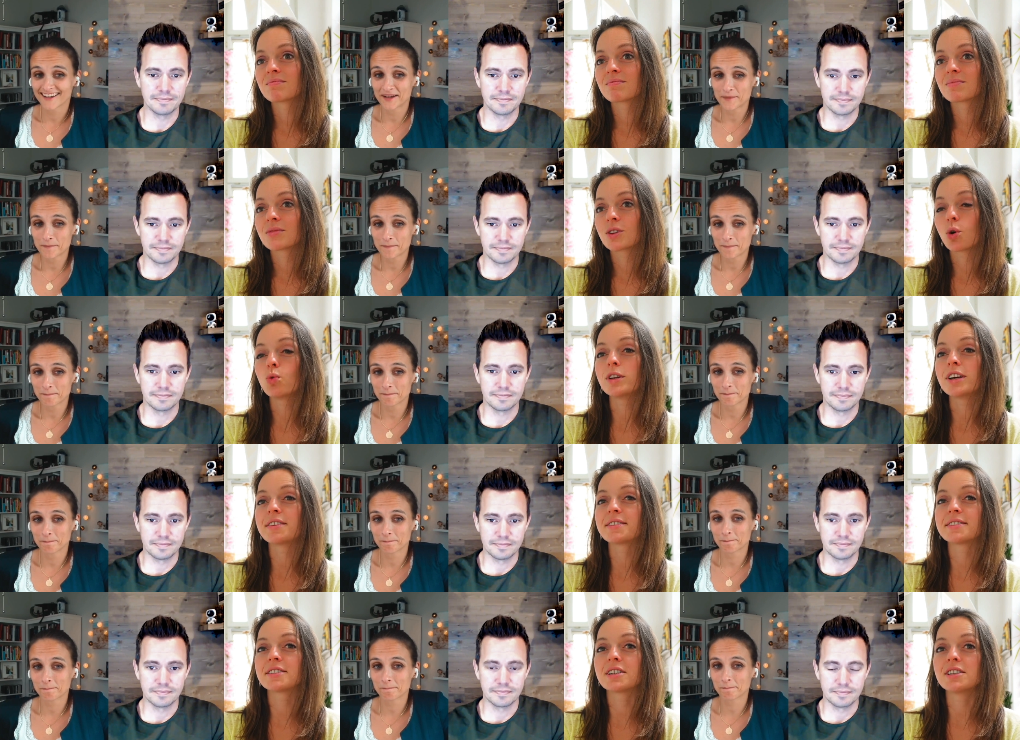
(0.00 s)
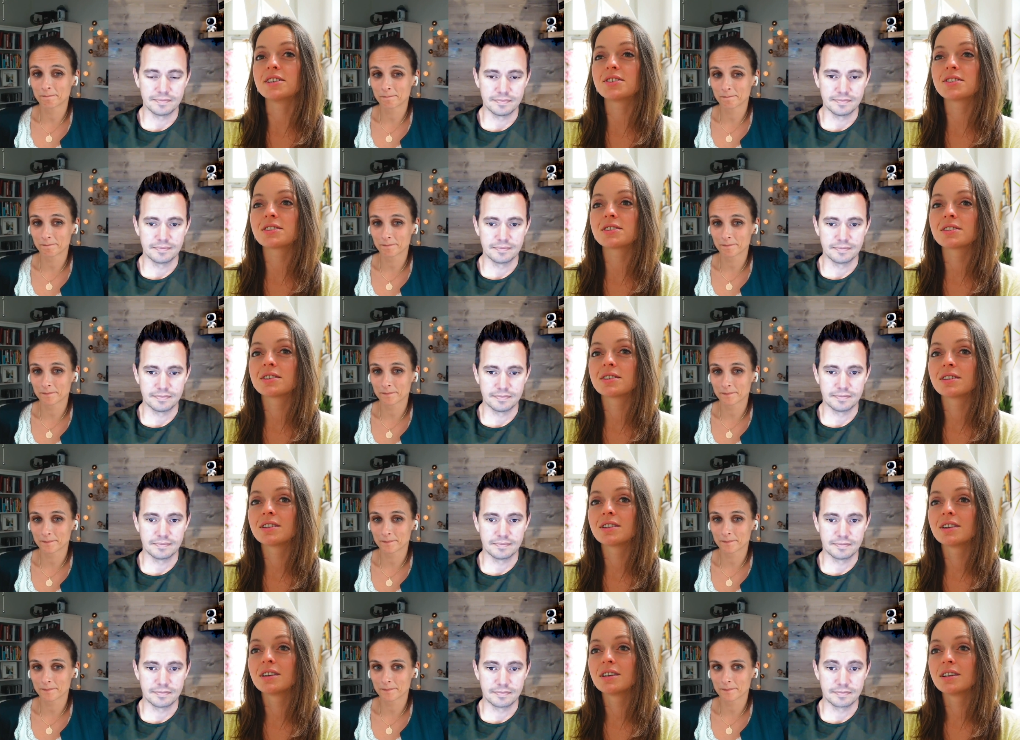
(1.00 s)
Speaker 1: Oh, that's nice.
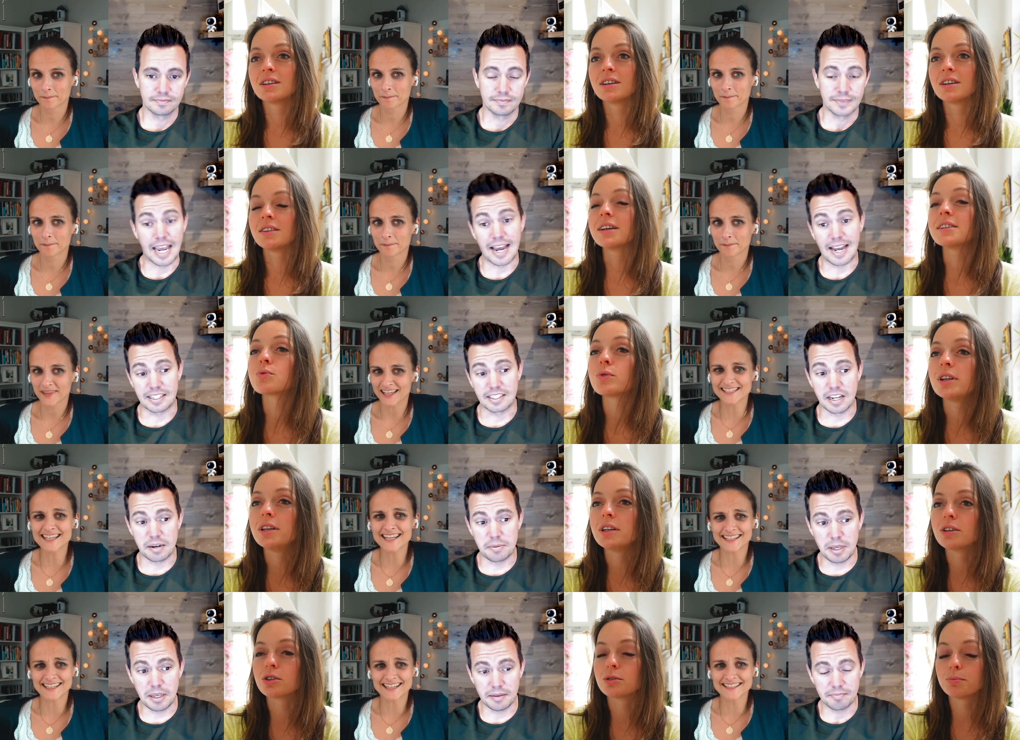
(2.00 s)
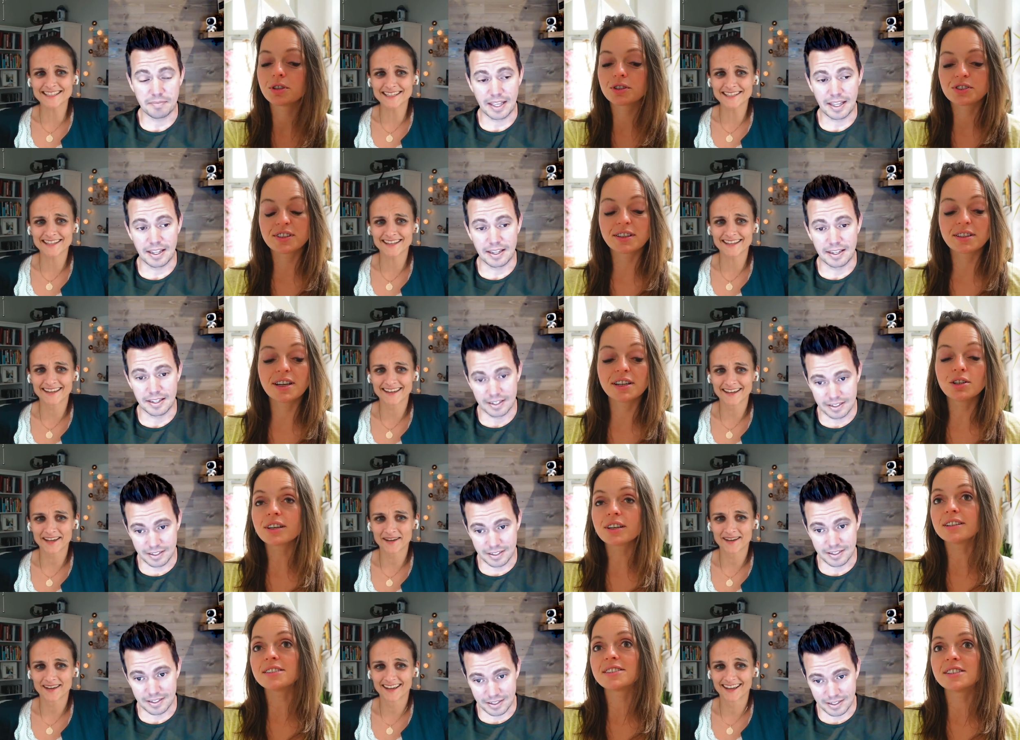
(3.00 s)
That's really good. Because then you
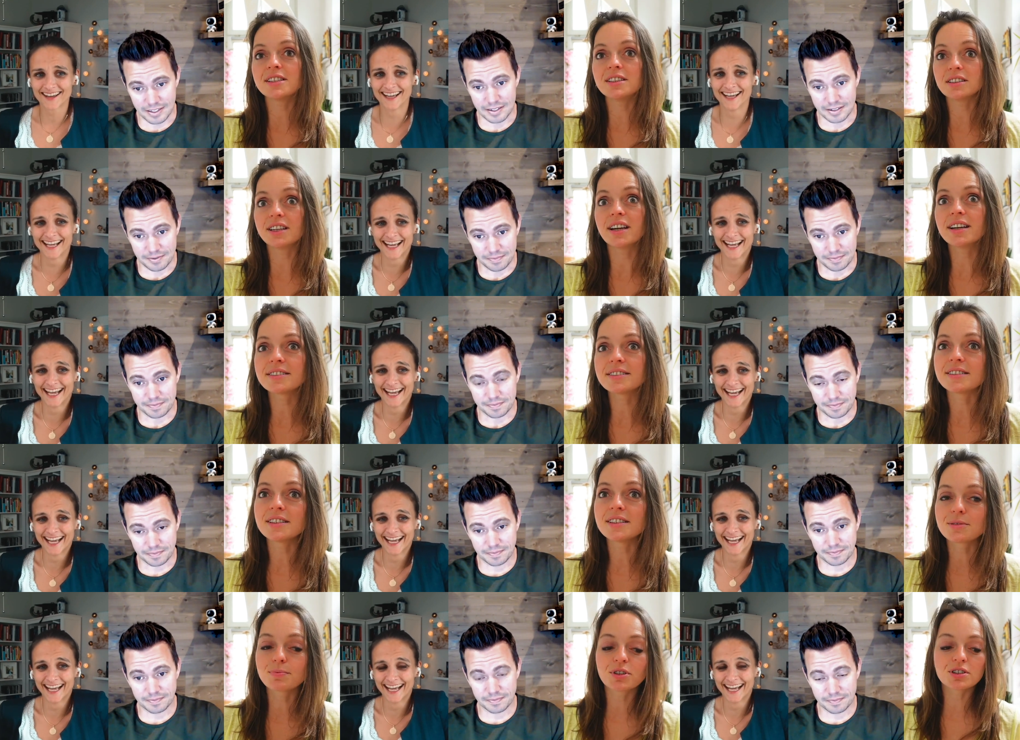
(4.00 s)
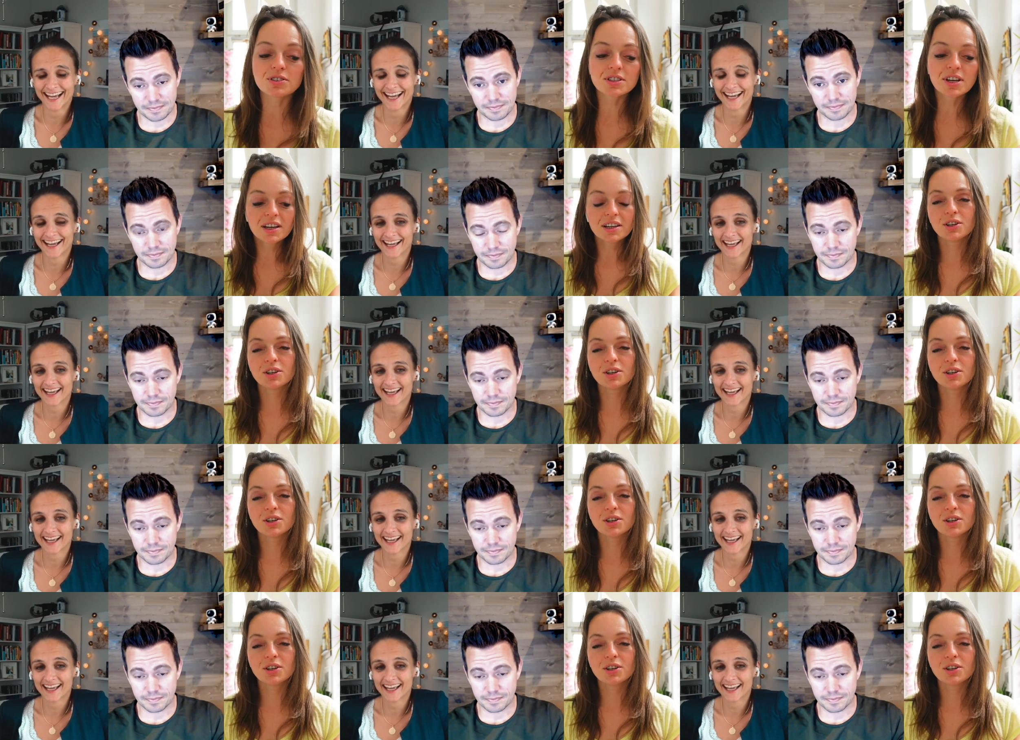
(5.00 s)
can see, yes, it is. Because, you